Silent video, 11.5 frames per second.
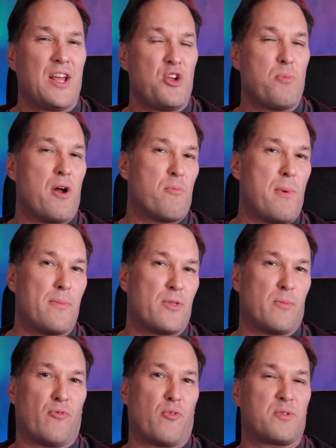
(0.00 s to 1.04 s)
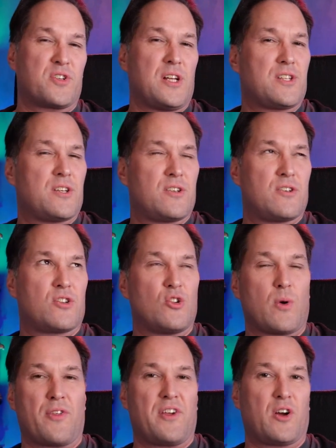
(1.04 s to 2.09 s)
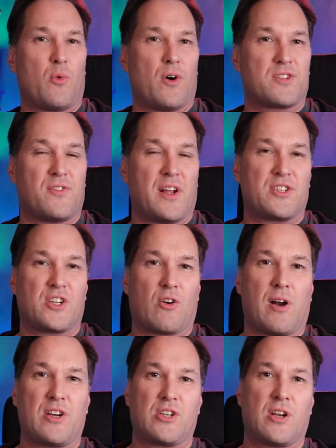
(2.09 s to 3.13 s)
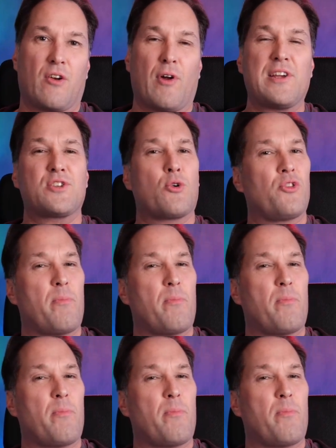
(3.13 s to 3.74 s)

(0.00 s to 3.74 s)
you might remember them from season two, I think it was, of Next Generation, a race called